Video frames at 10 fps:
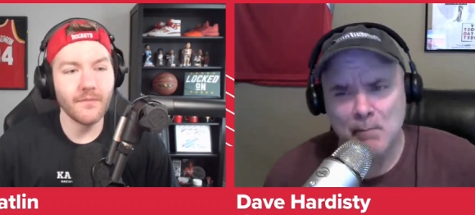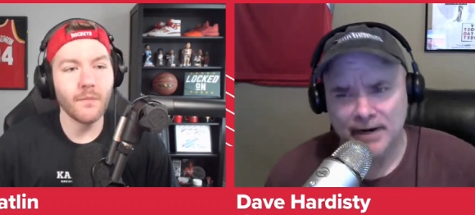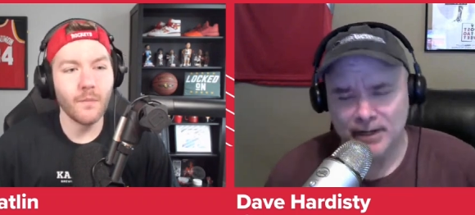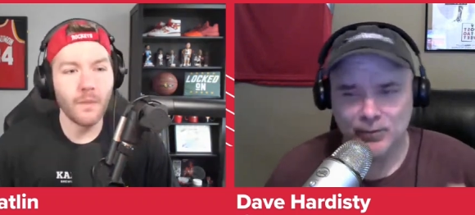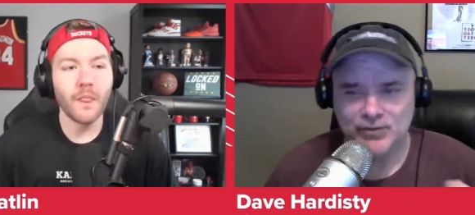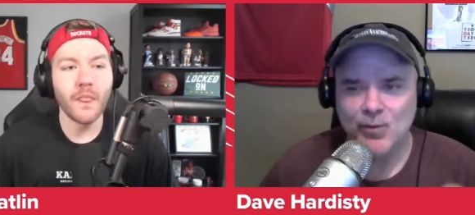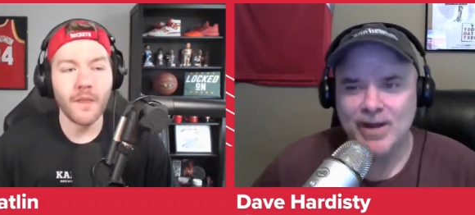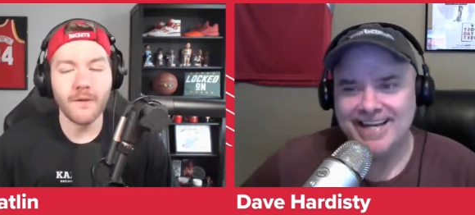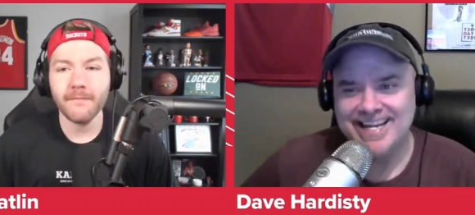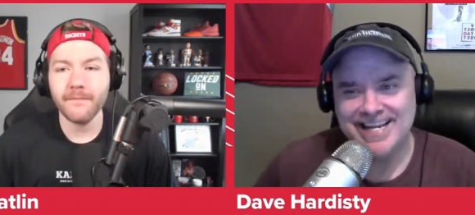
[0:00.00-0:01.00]
Speaker 1: But it was
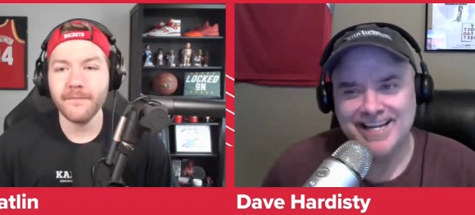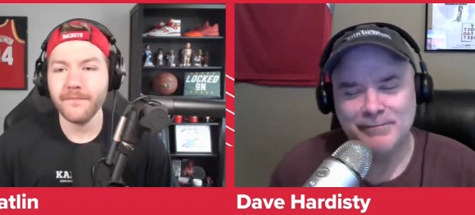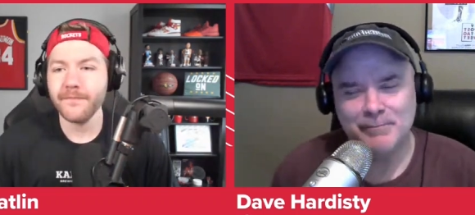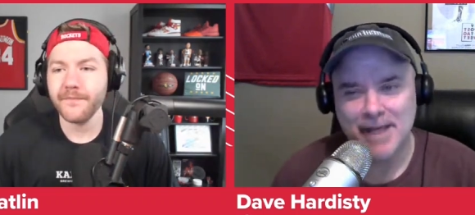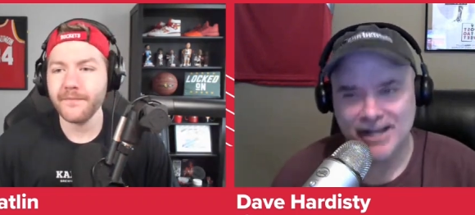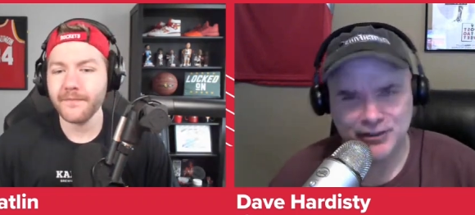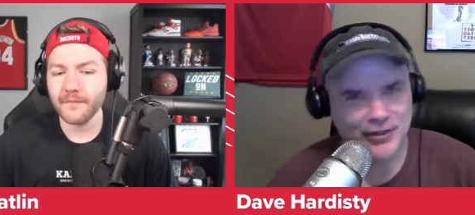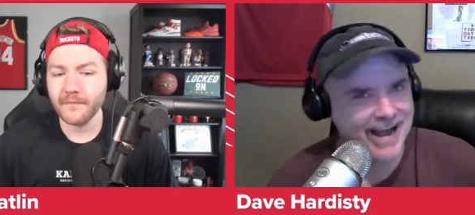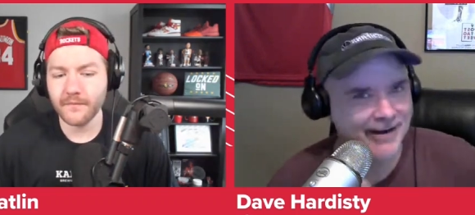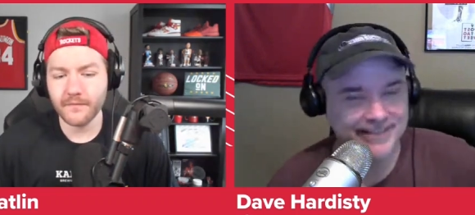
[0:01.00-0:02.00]
when he
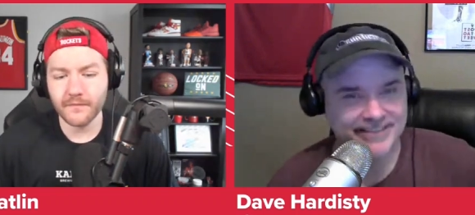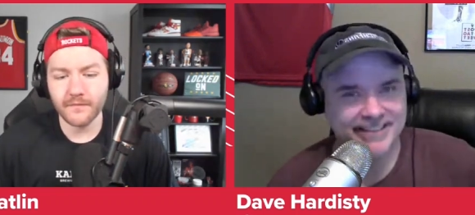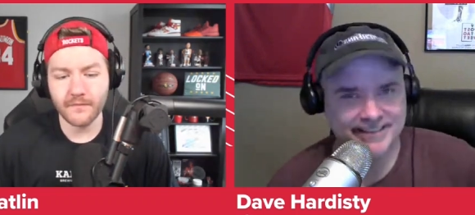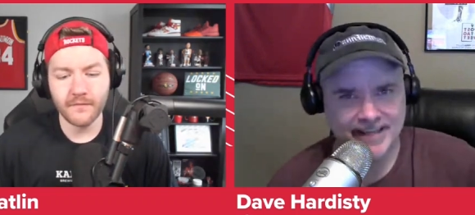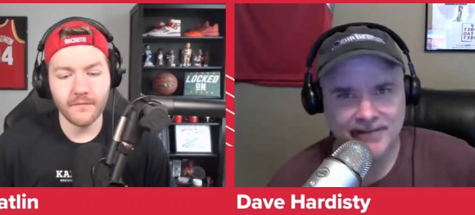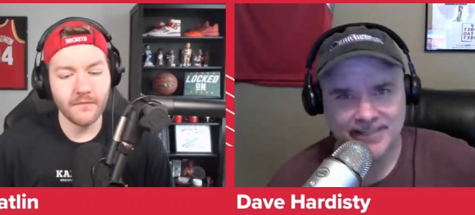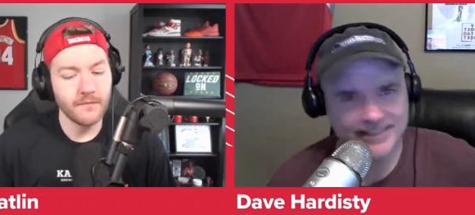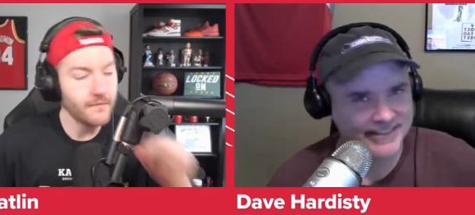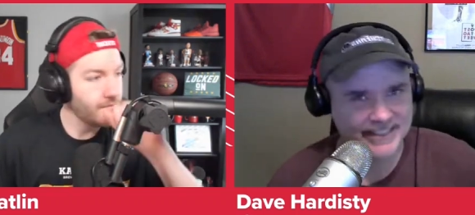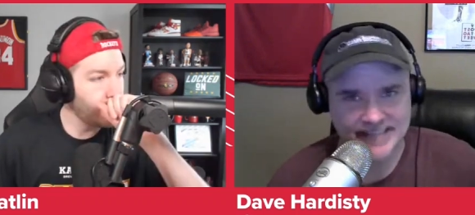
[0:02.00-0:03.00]
measured out at six seven to
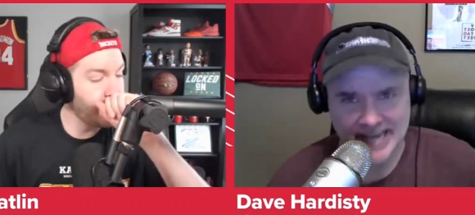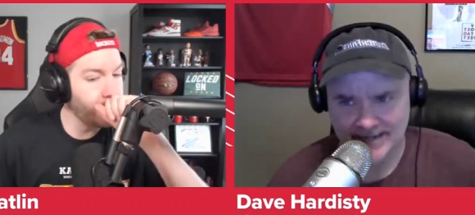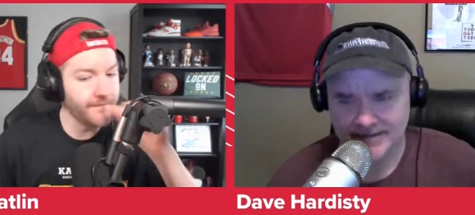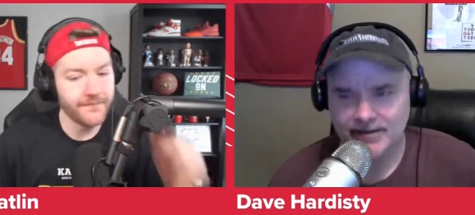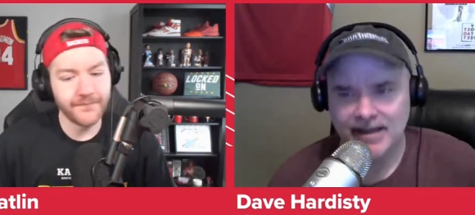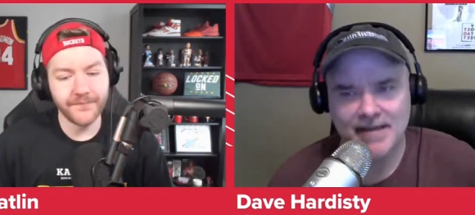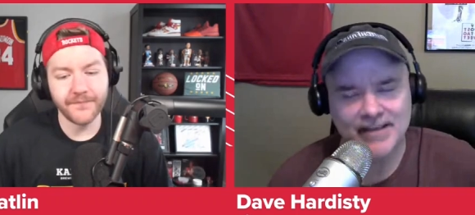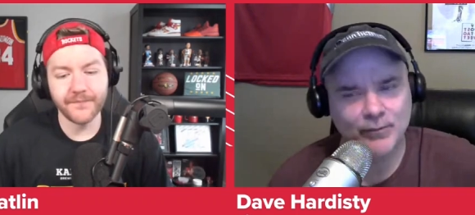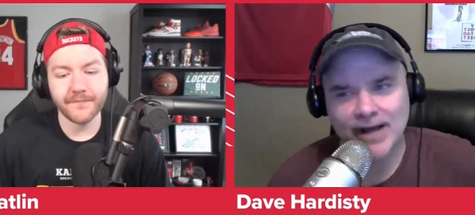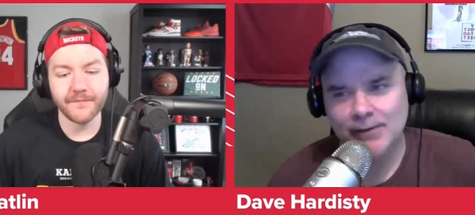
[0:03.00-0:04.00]
six eight.
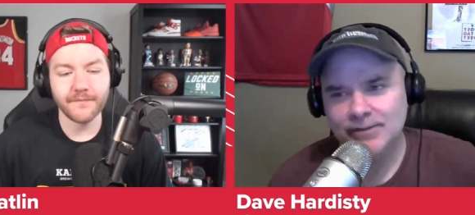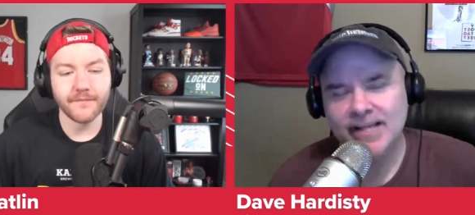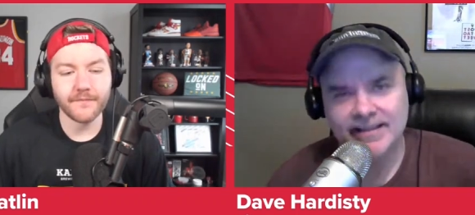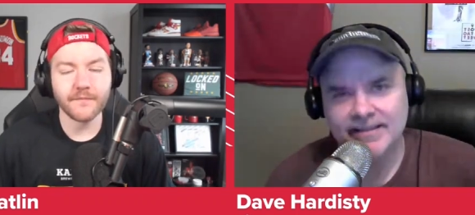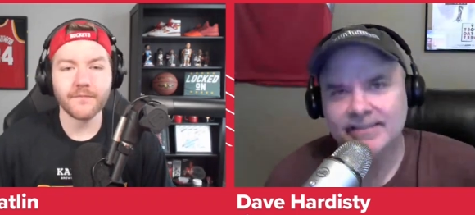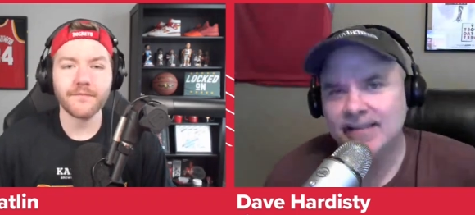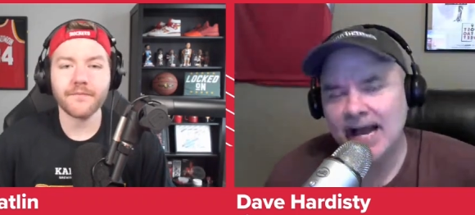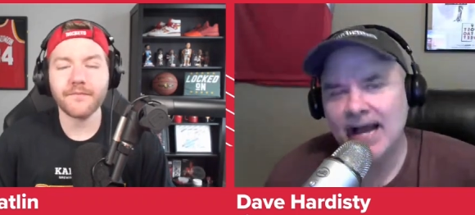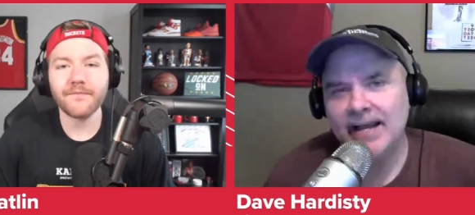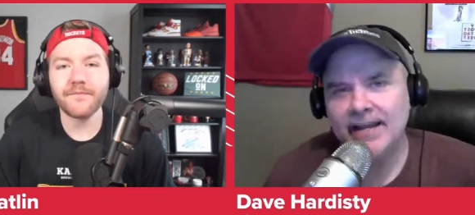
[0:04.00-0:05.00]
That's when I was like, this
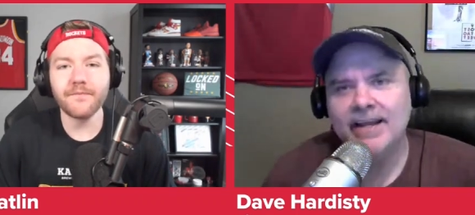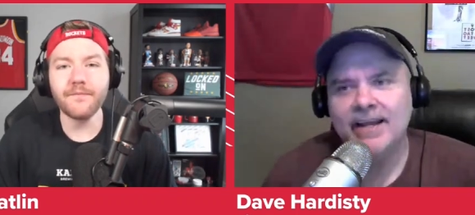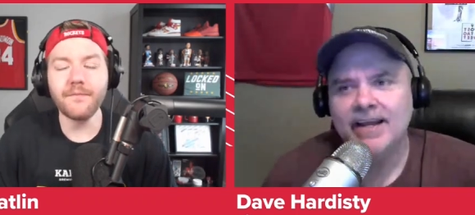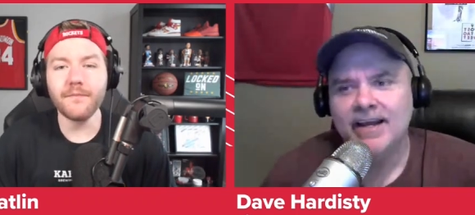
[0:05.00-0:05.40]
guy,